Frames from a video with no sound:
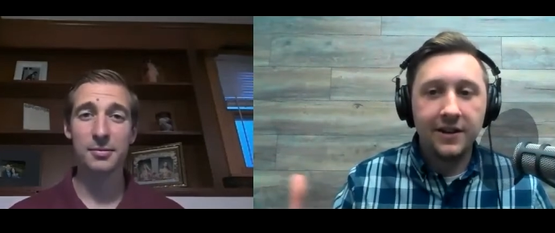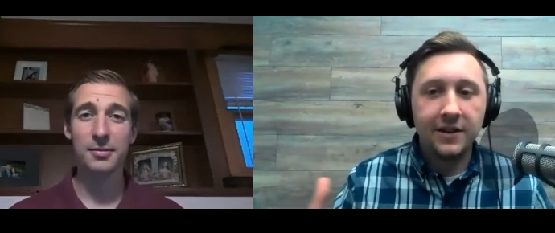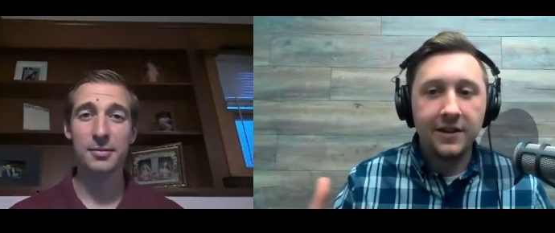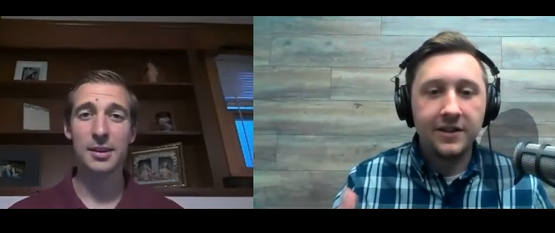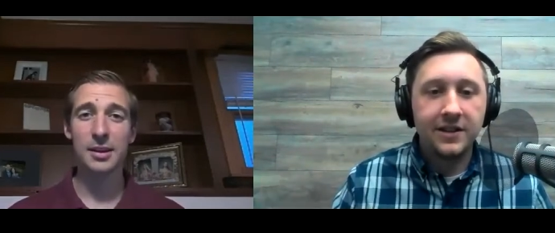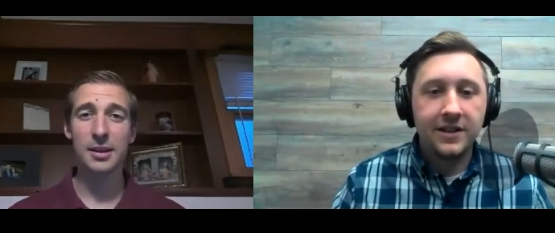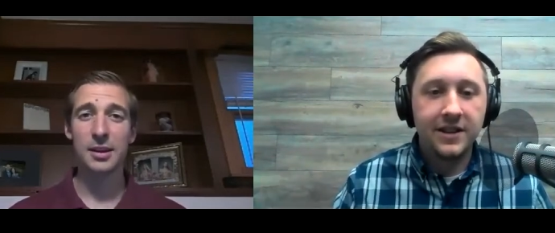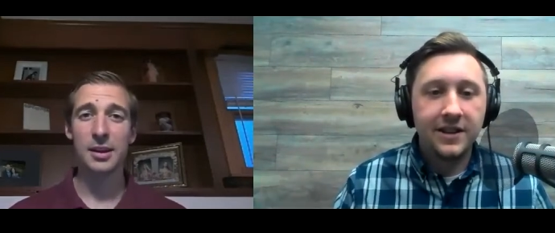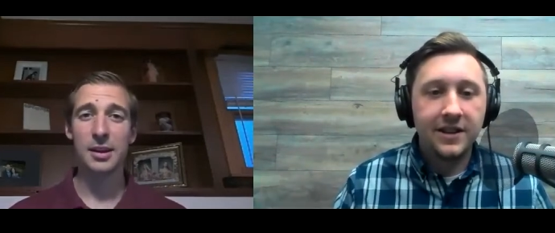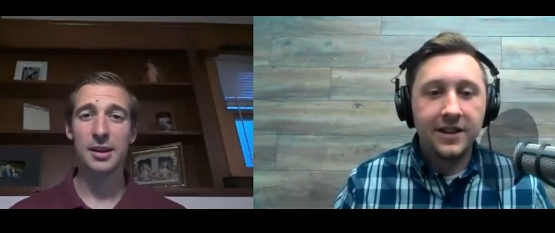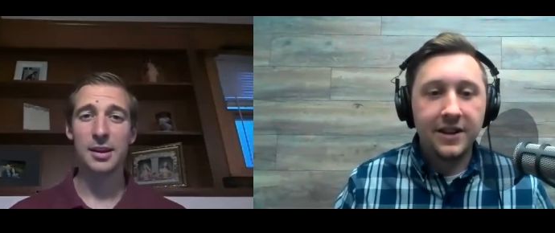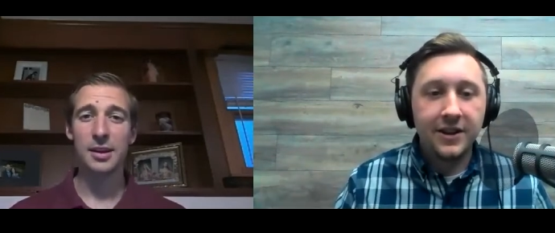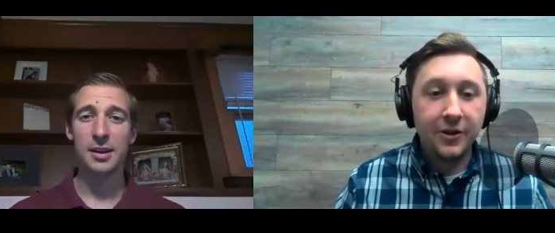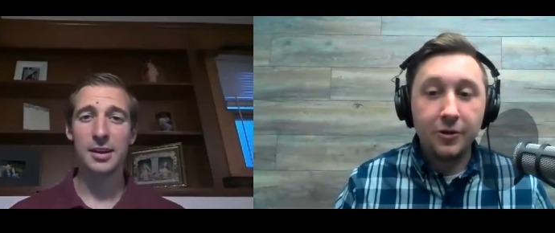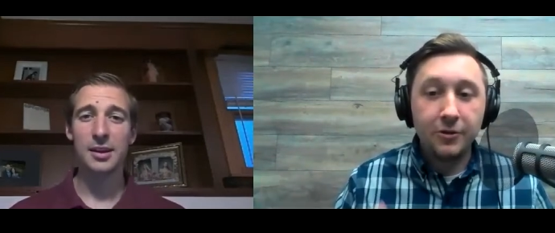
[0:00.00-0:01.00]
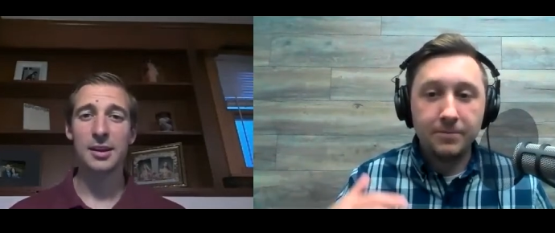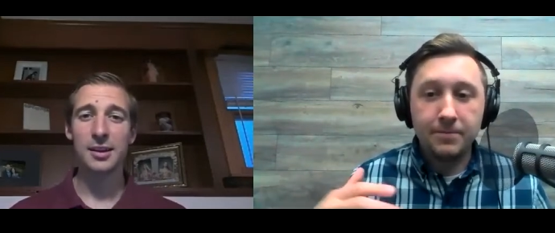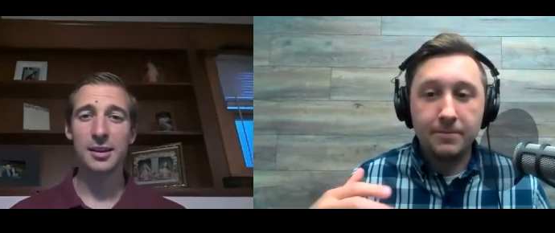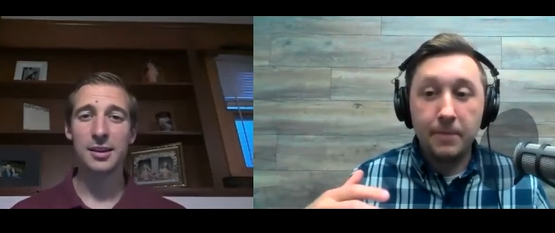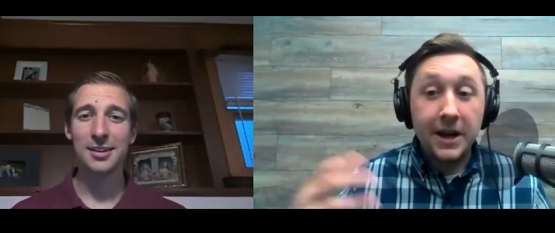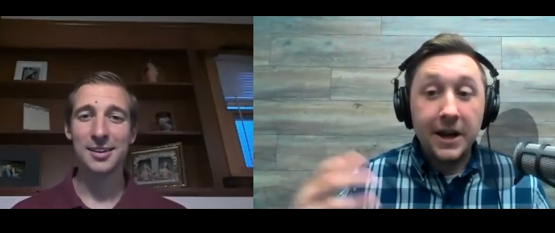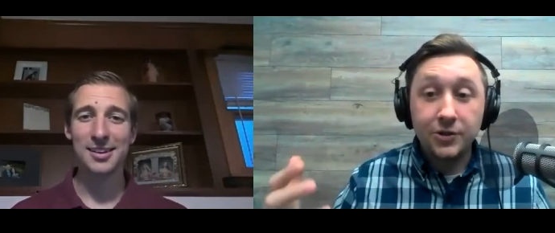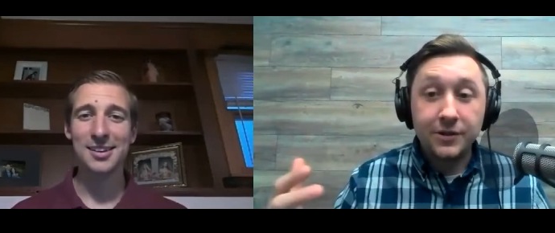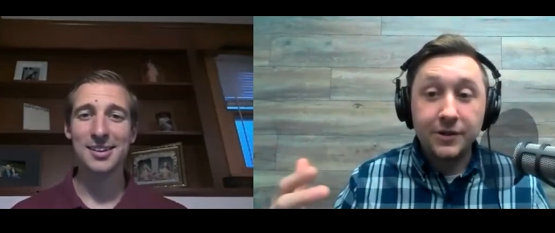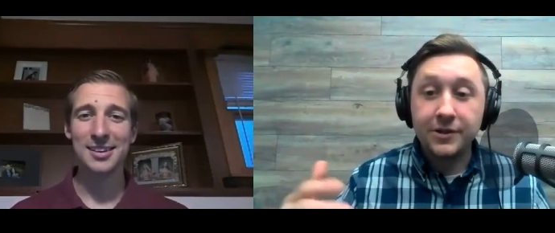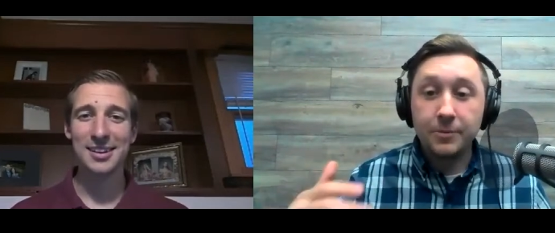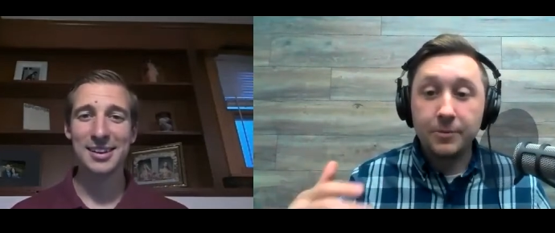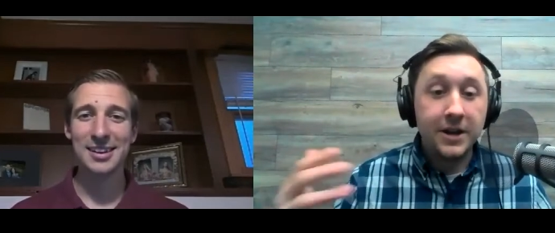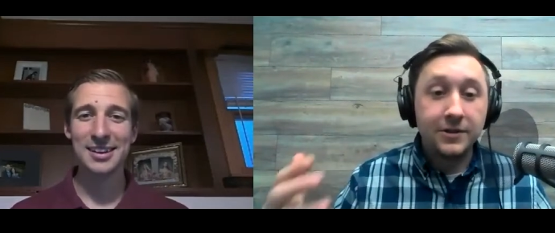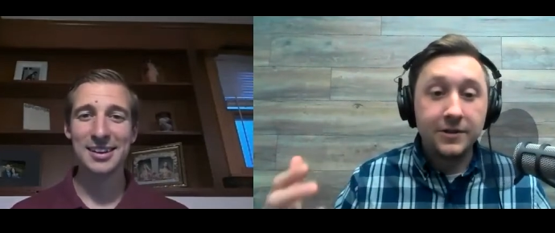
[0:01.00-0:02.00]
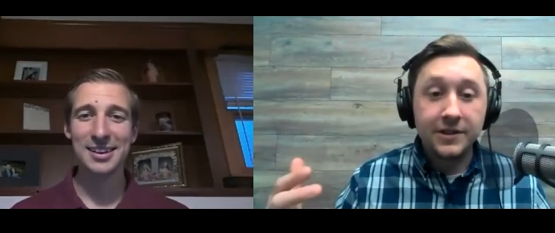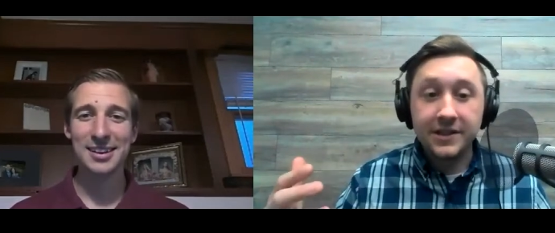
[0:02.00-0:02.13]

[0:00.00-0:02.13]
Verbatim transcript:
Speaker 1: Any, uh, any other patrons or